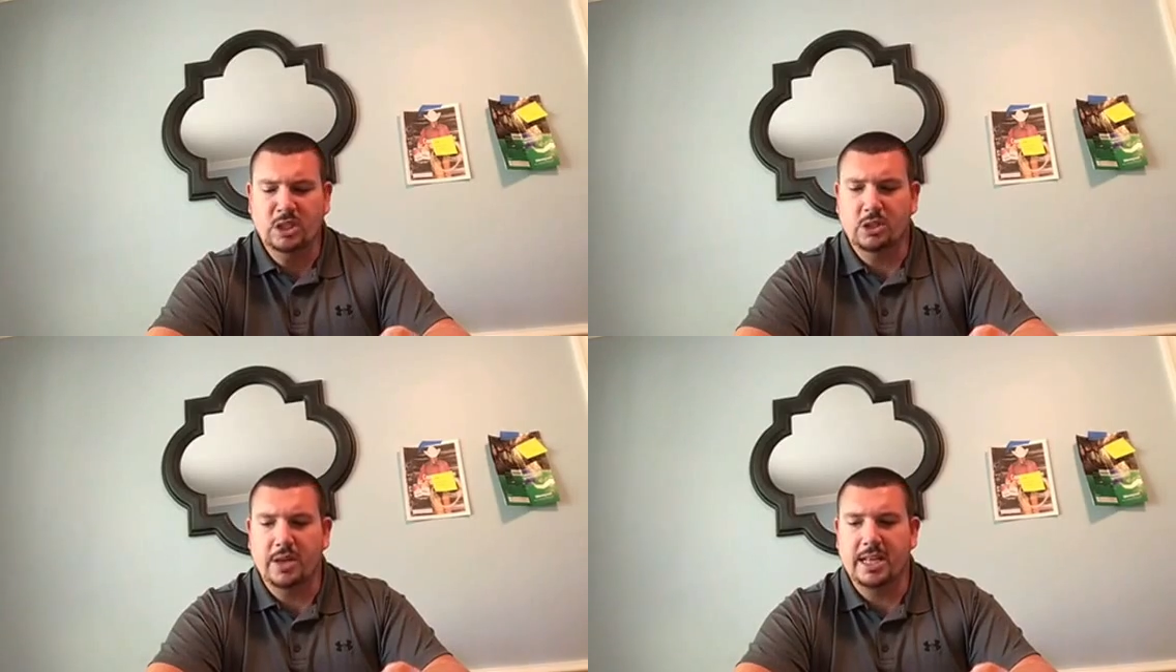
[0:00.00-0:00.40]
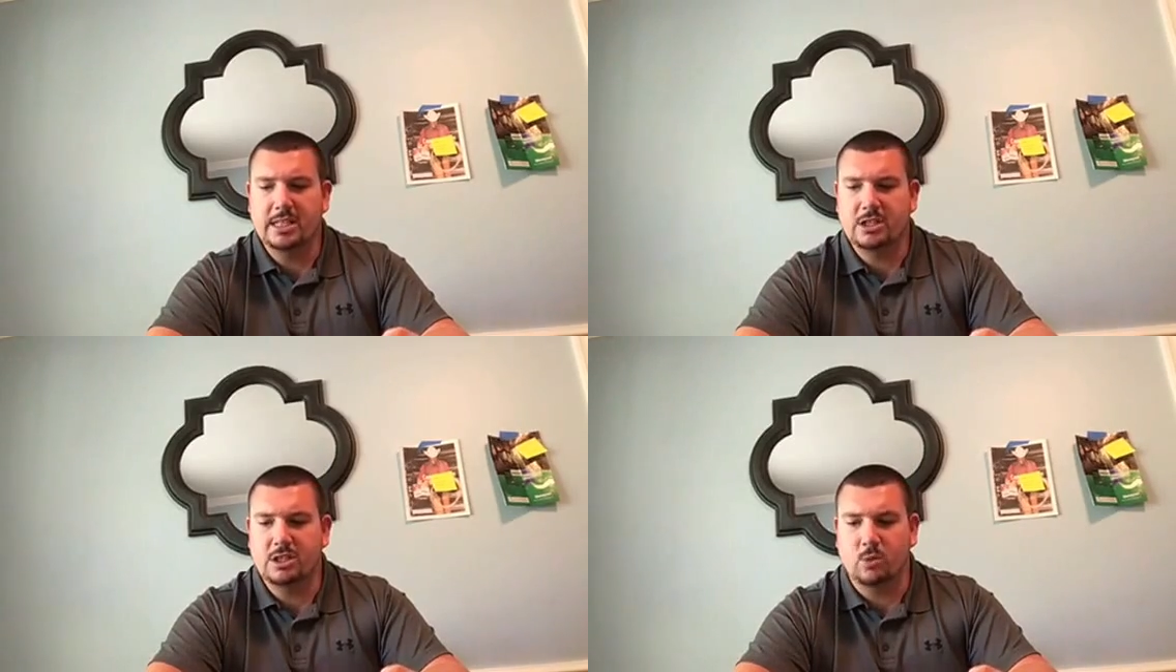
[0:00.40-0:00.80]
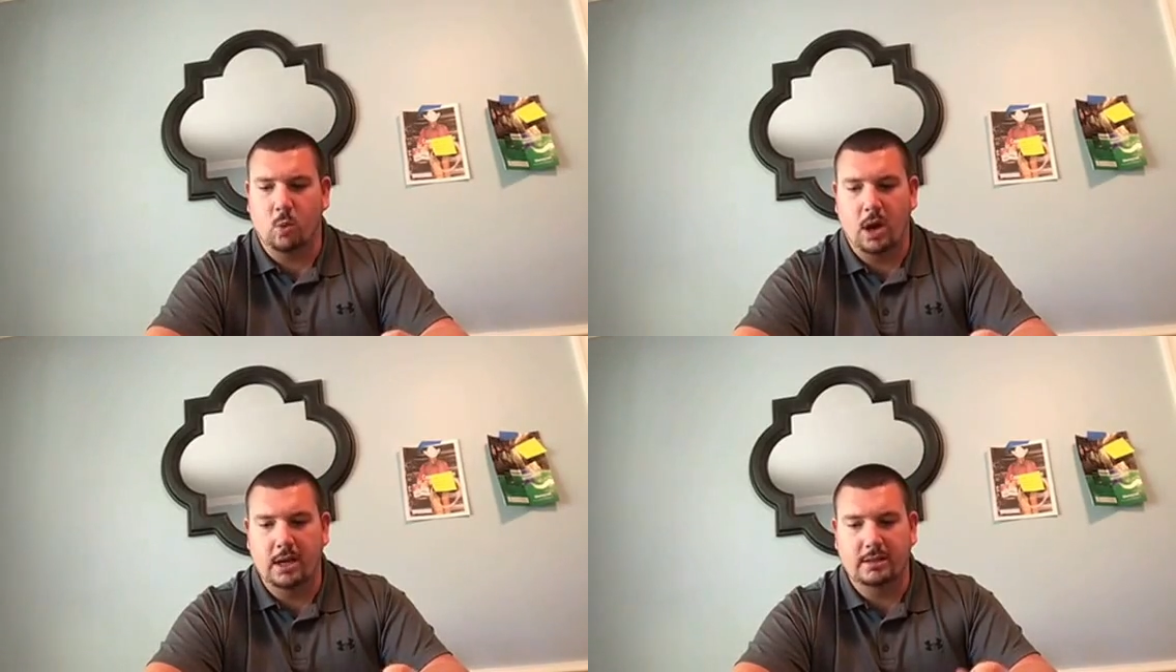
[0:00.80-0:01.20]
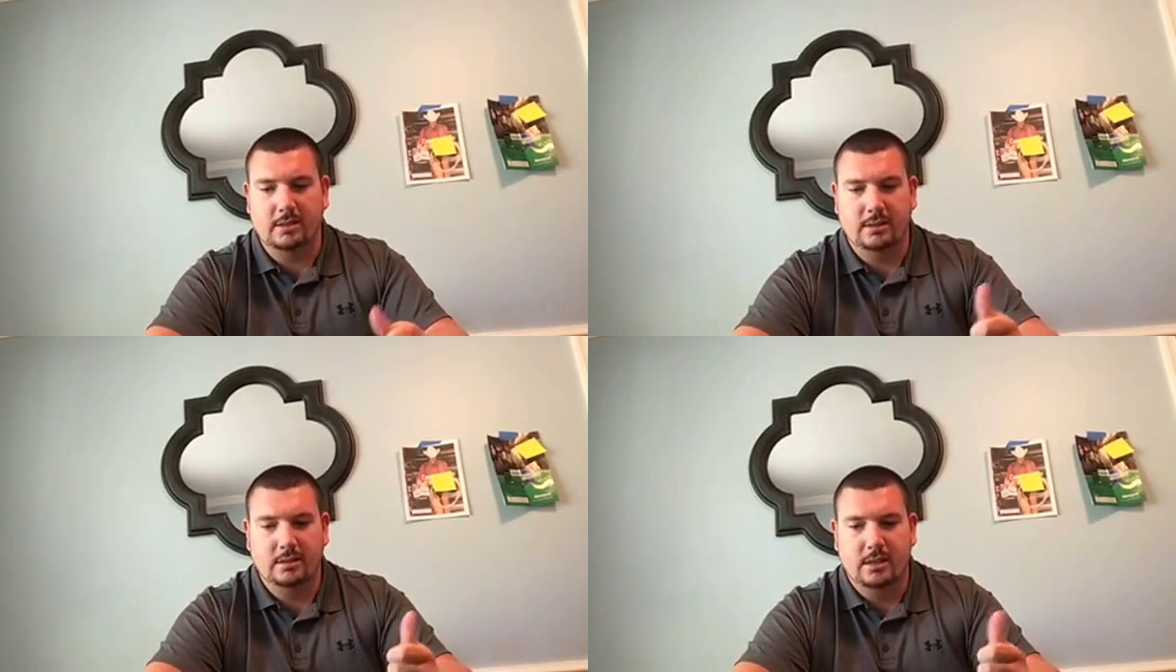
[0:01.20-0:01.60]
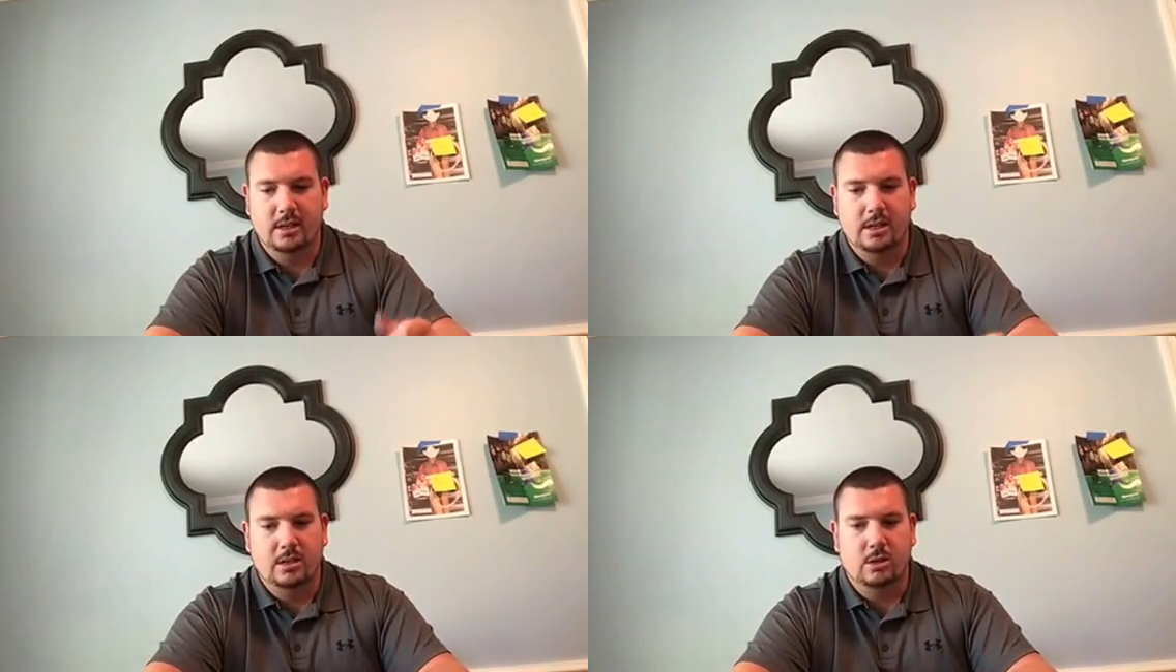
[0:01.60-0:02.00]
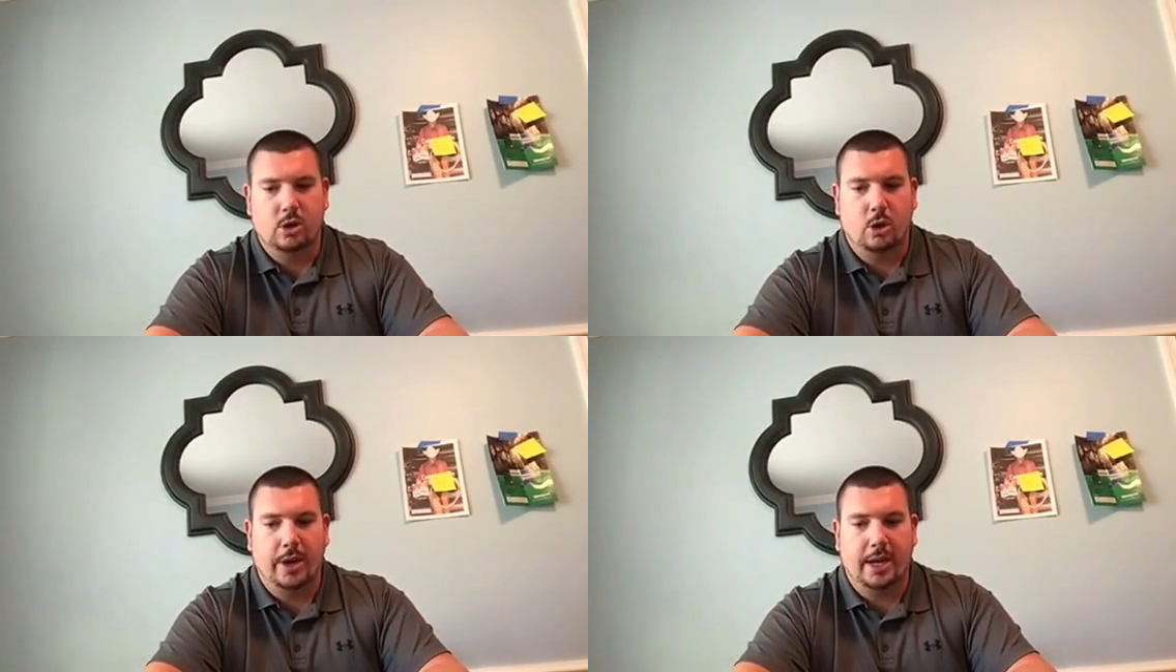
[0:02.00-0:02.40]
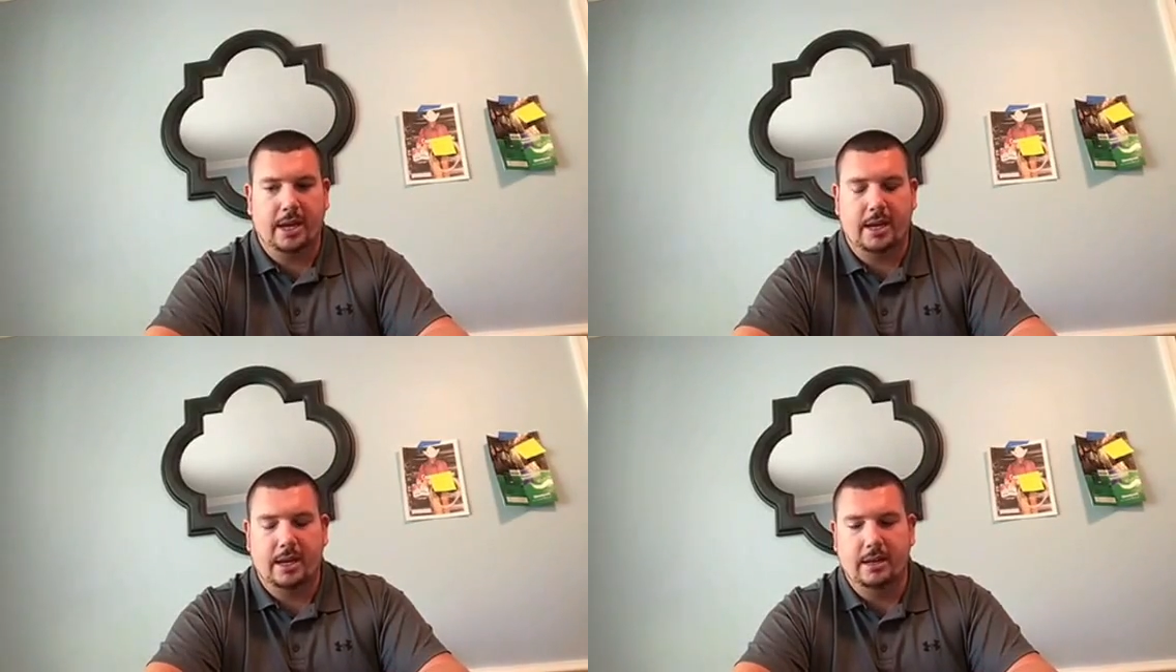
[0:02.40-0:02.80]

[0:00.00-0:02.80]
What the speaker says: So that's just one quick,